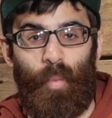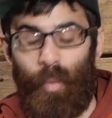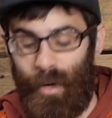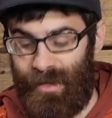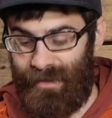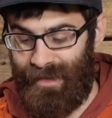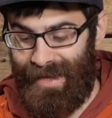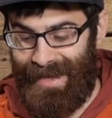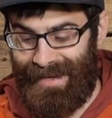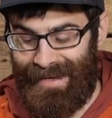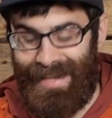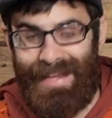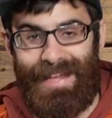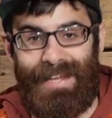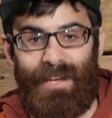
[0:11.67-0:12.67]
With
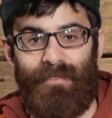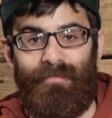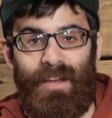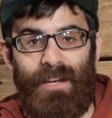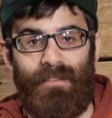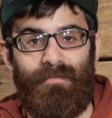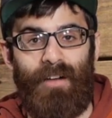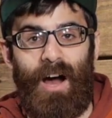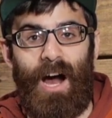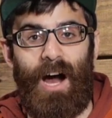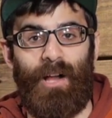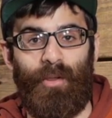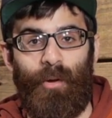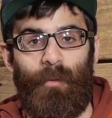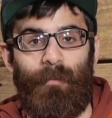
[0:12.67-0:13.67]
an innovative
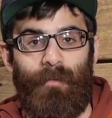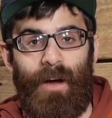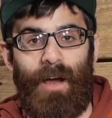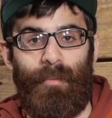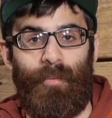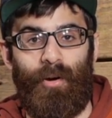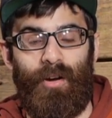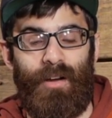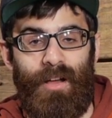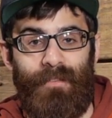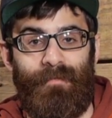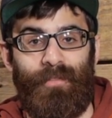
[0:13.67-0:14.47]
hollow fiber